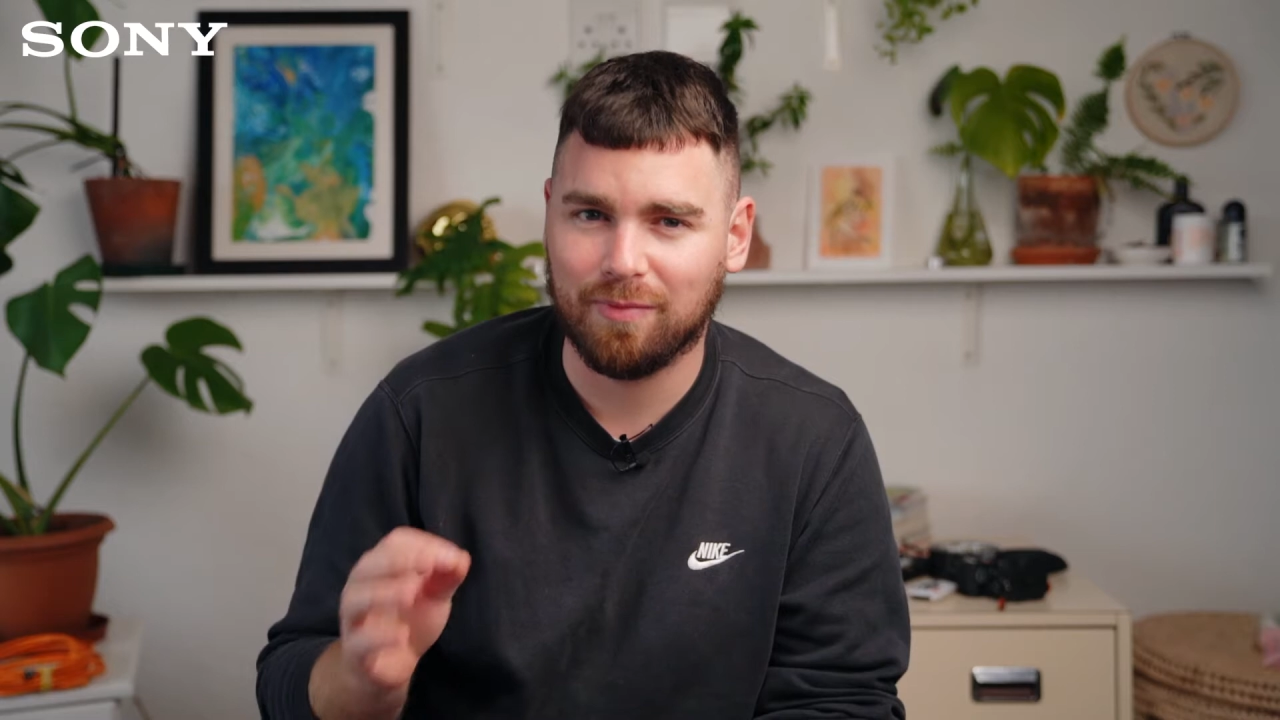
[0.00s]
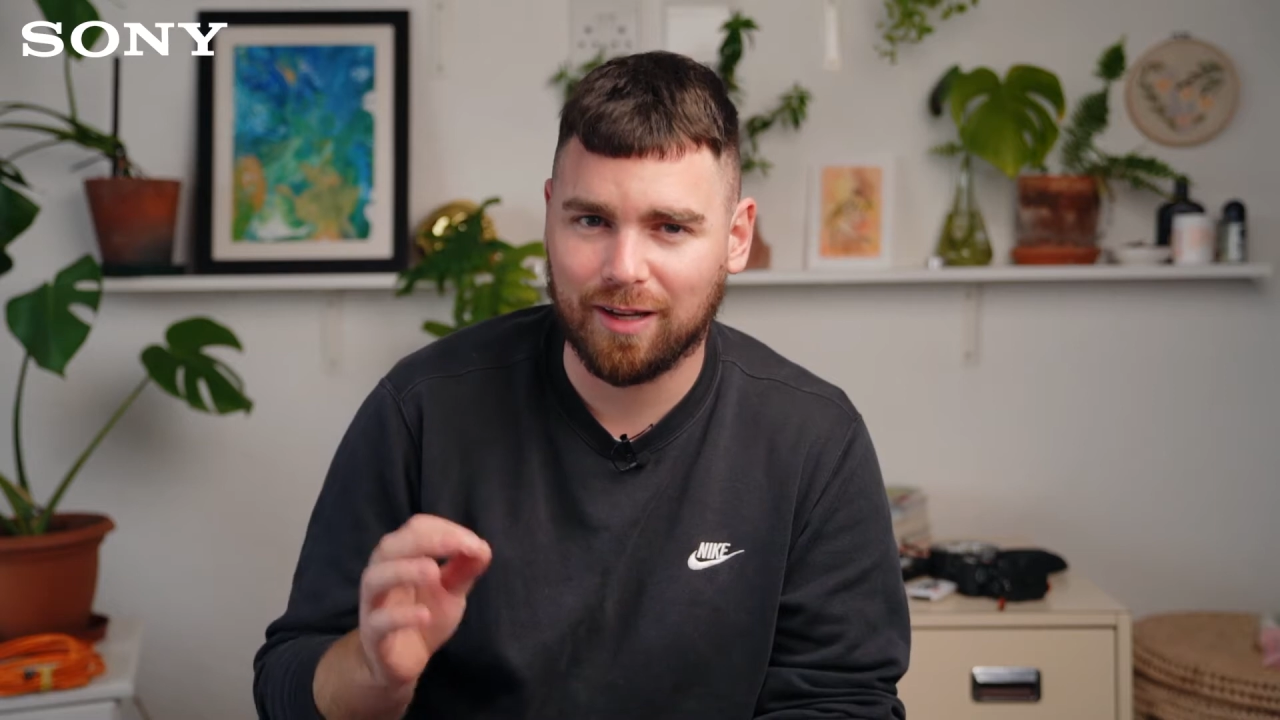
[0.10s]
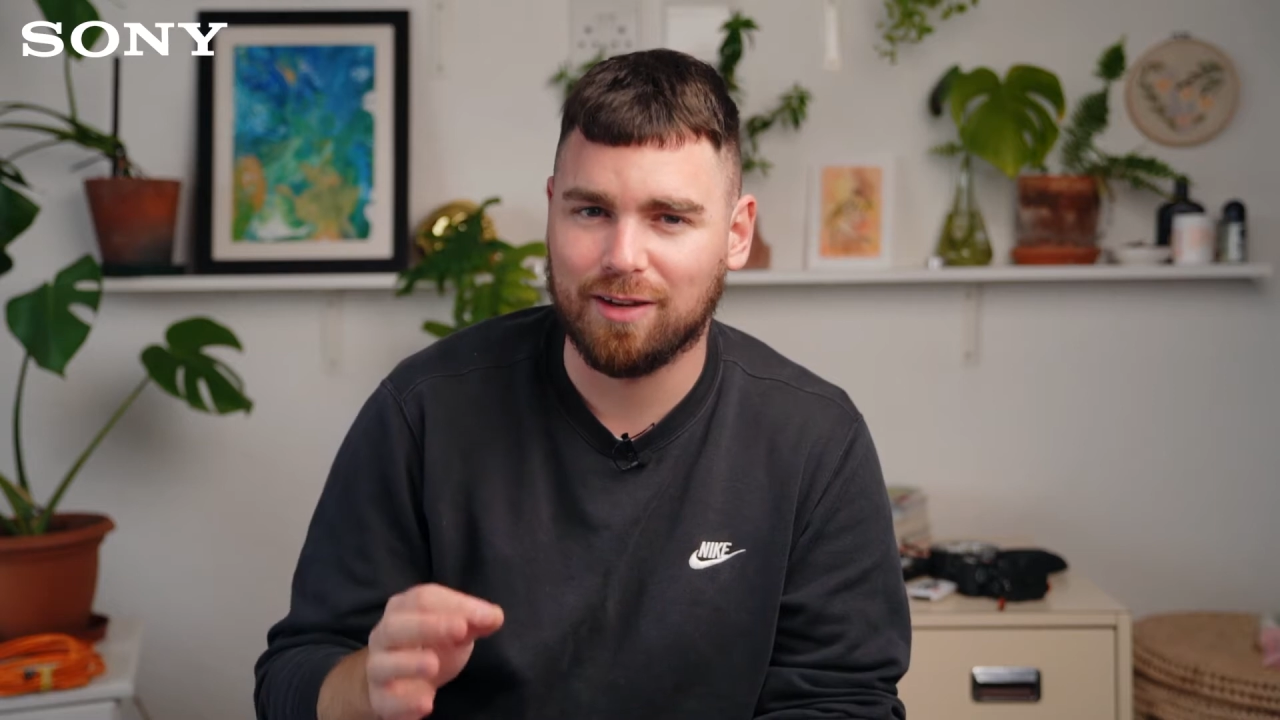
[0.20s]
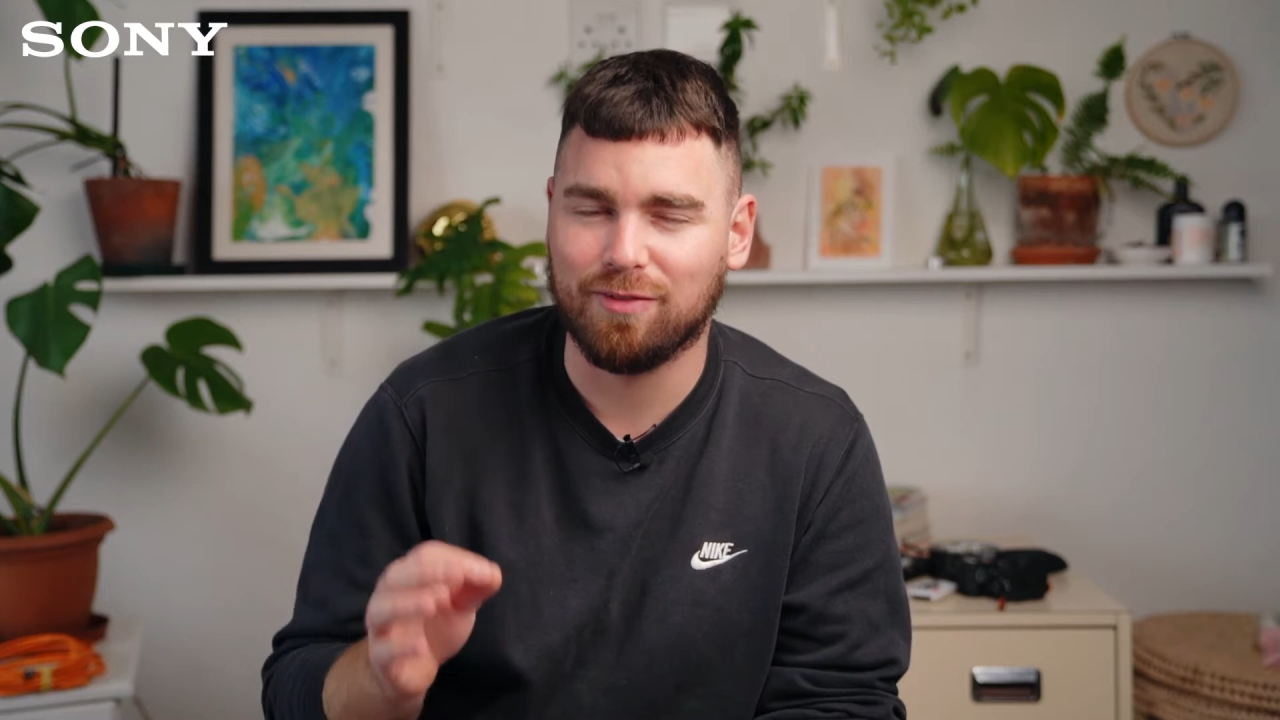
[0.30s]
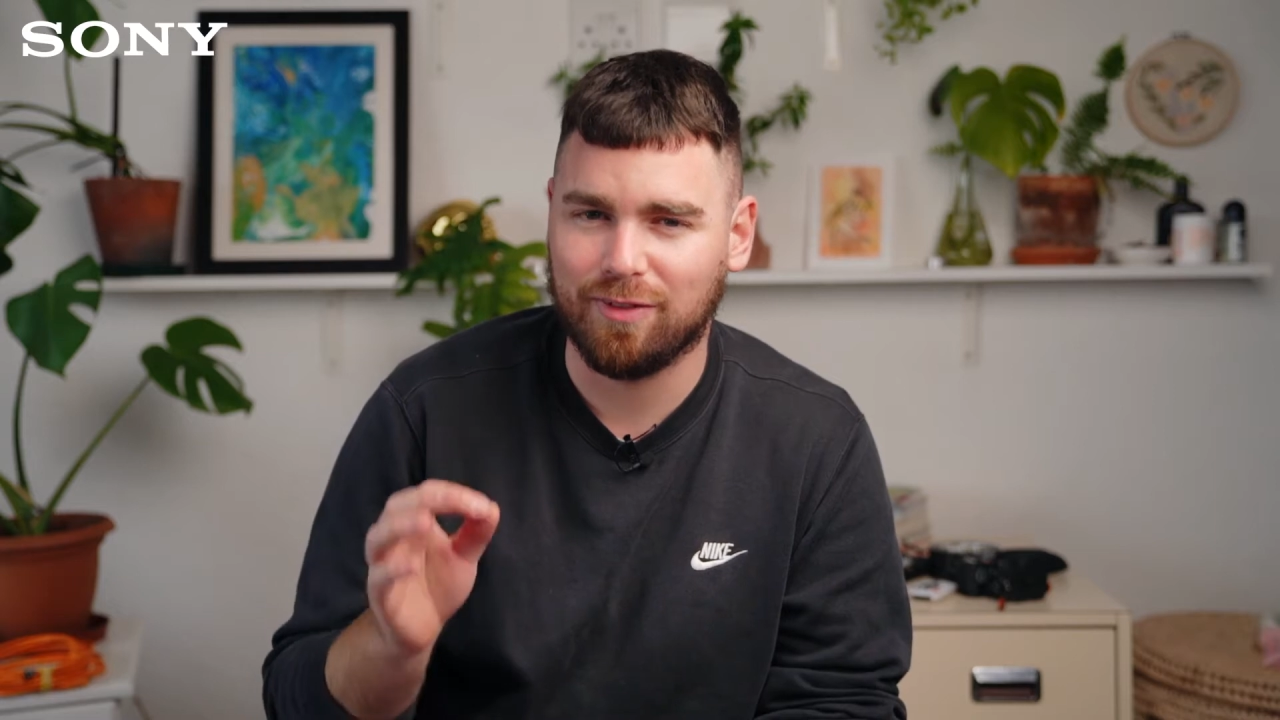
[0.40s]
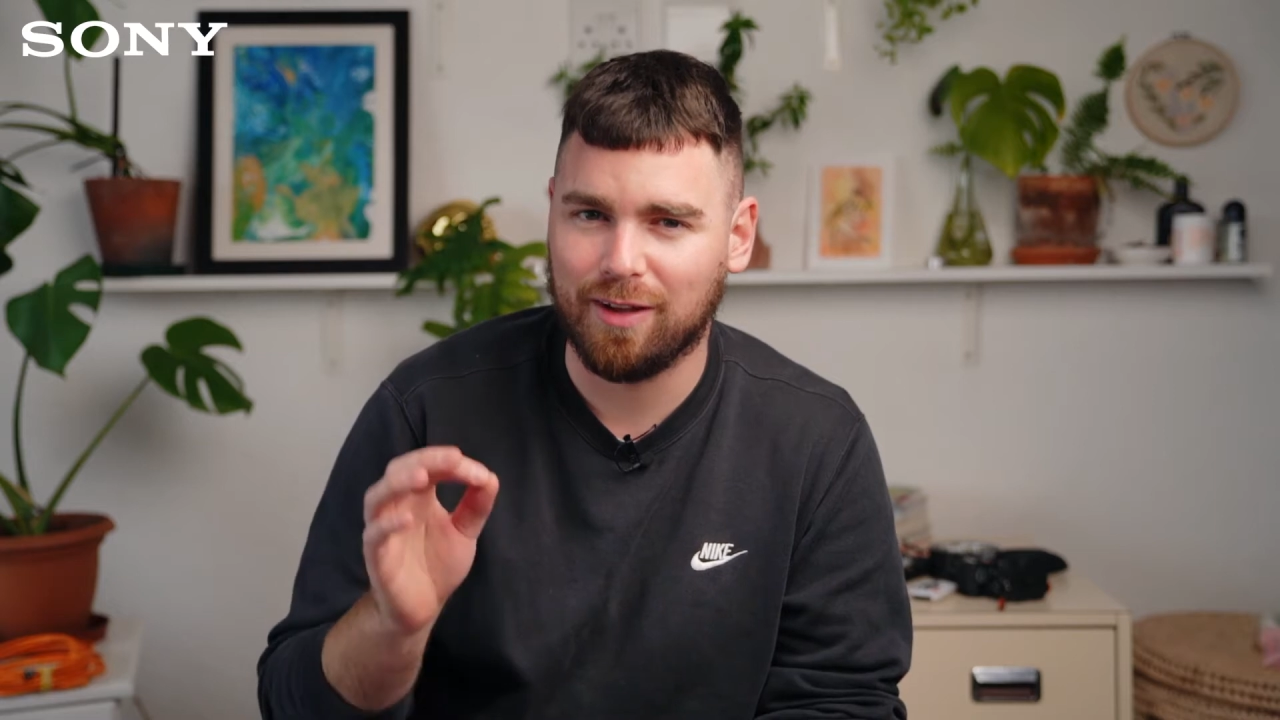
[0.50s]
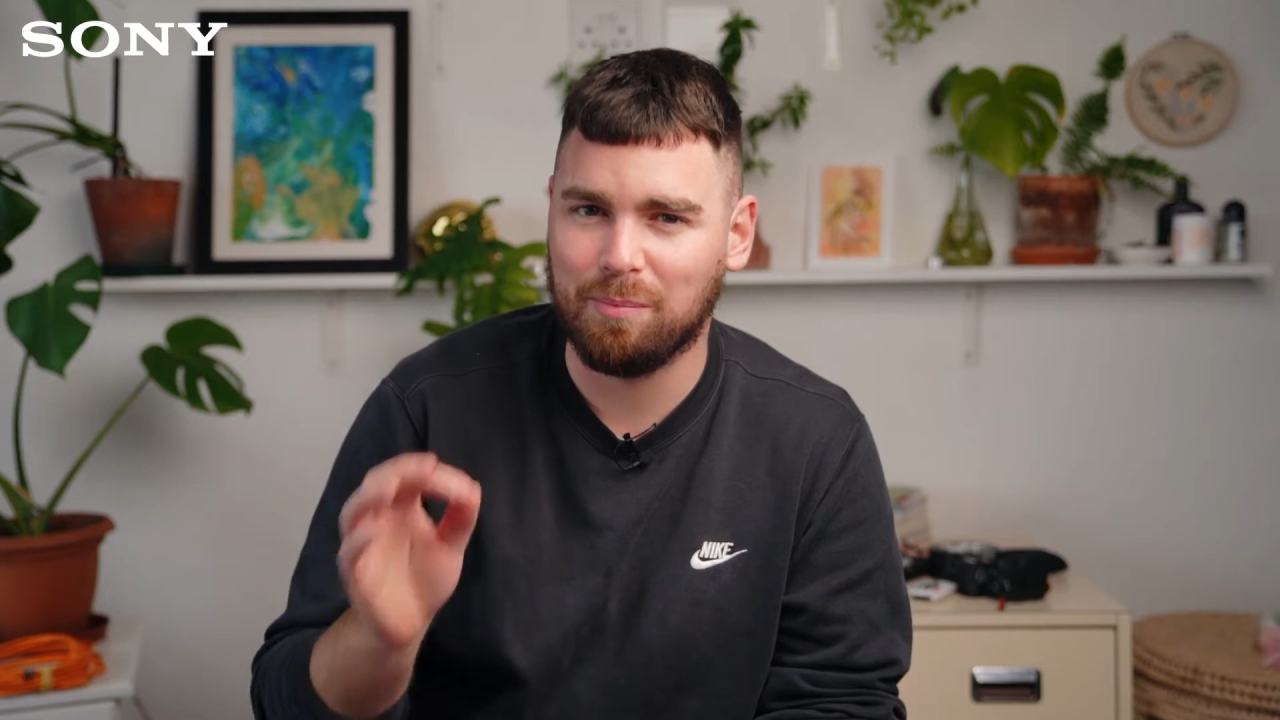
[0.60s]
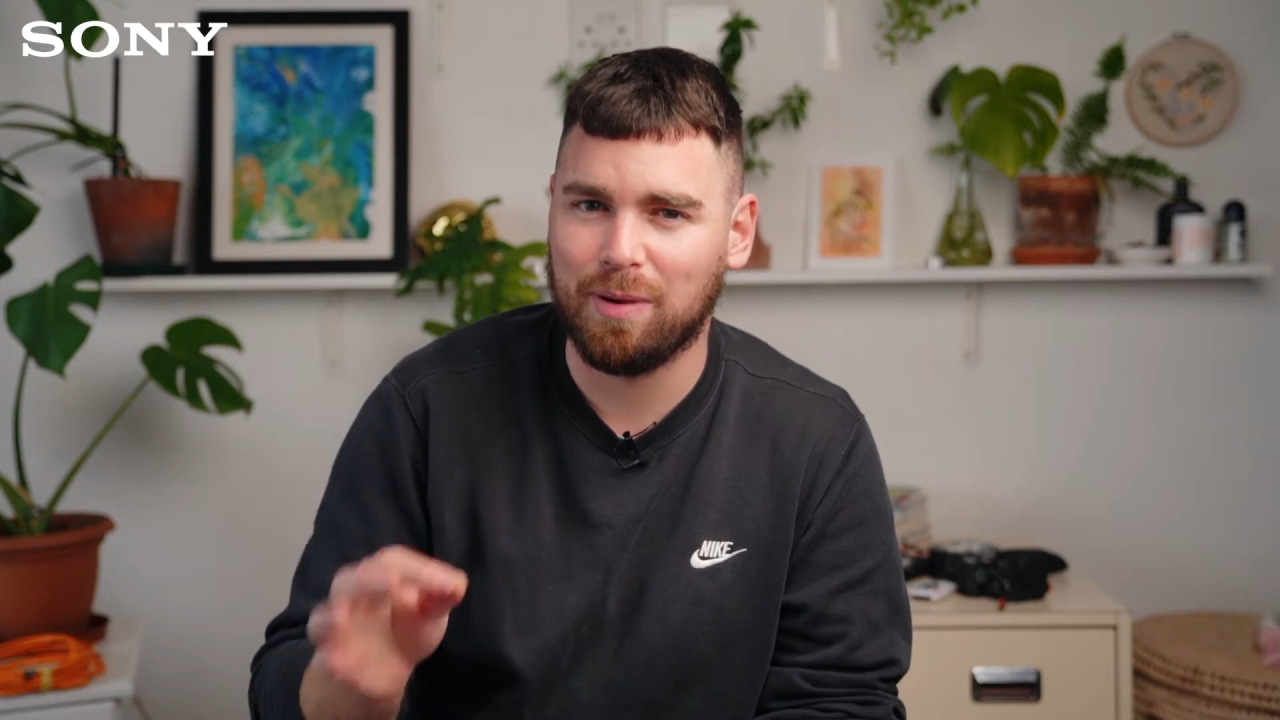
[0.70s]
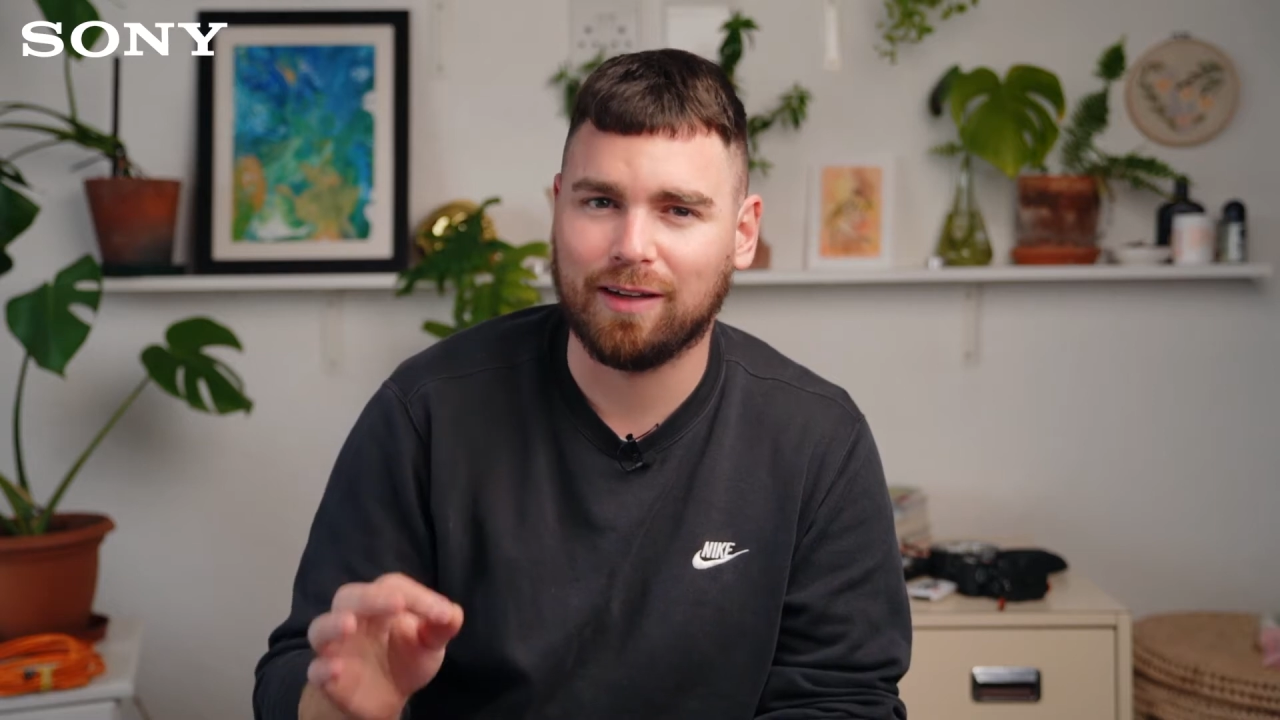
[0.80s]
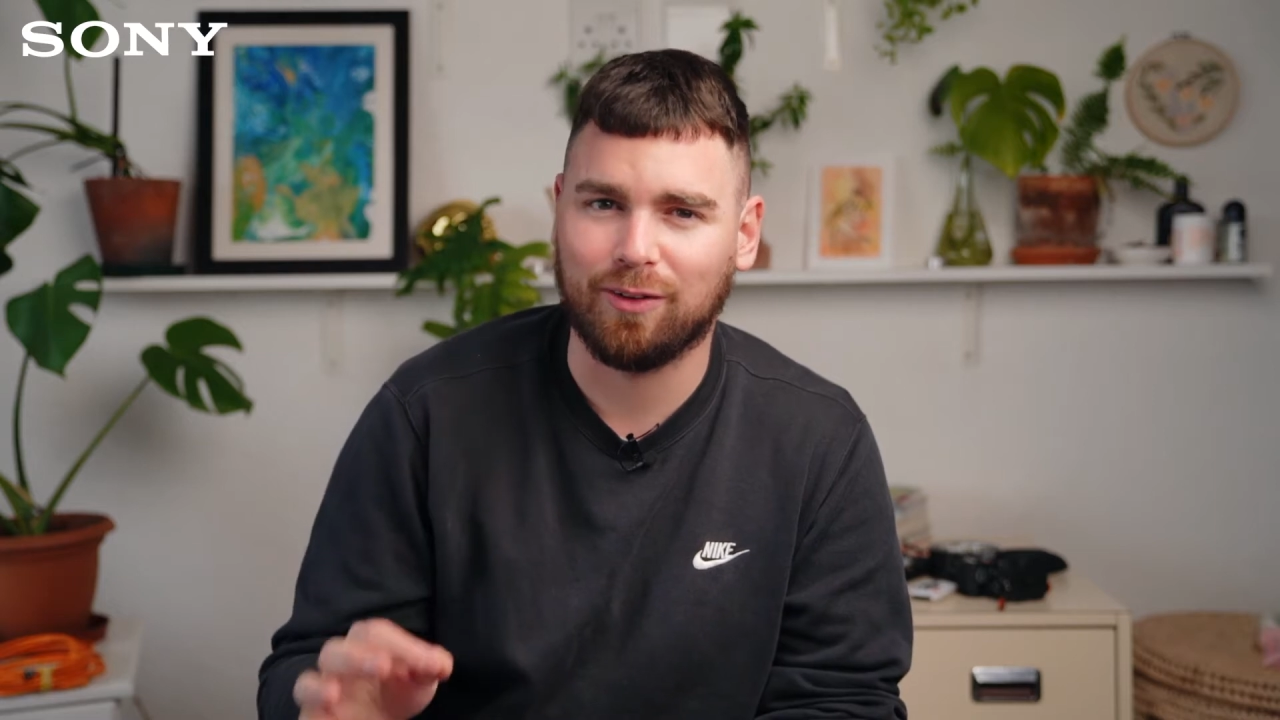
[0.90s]
kind of
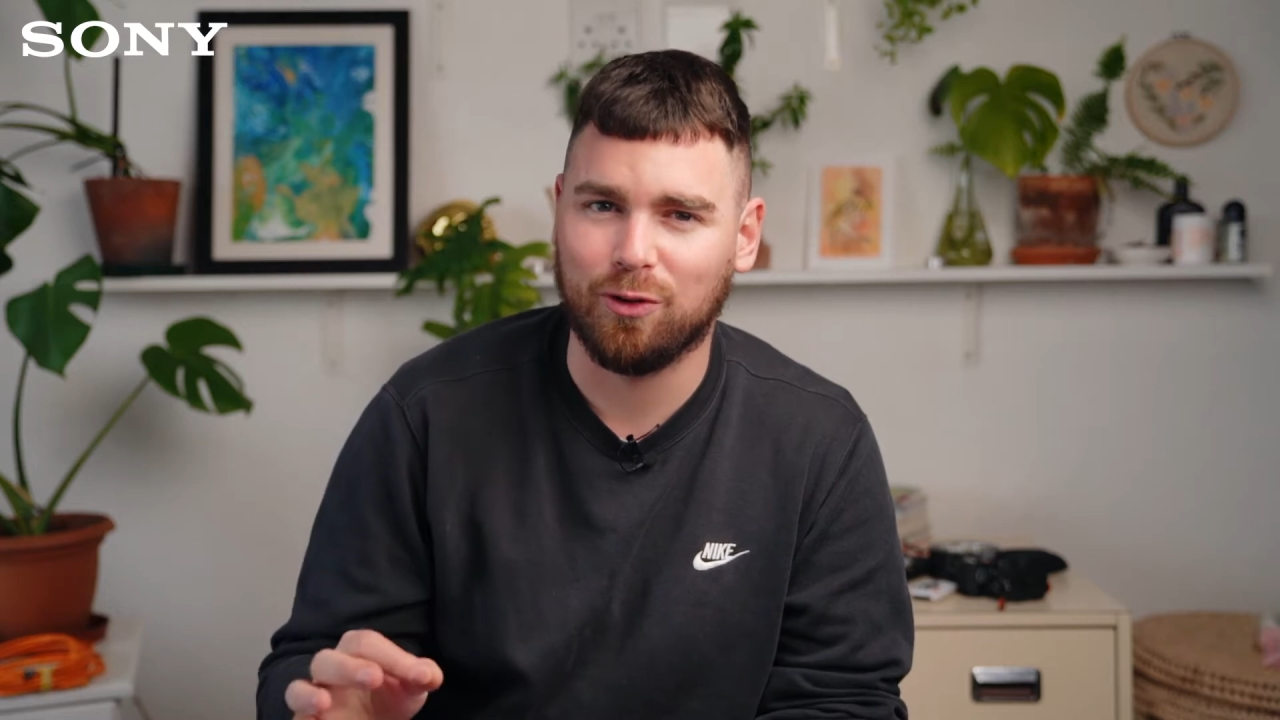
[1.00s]
impact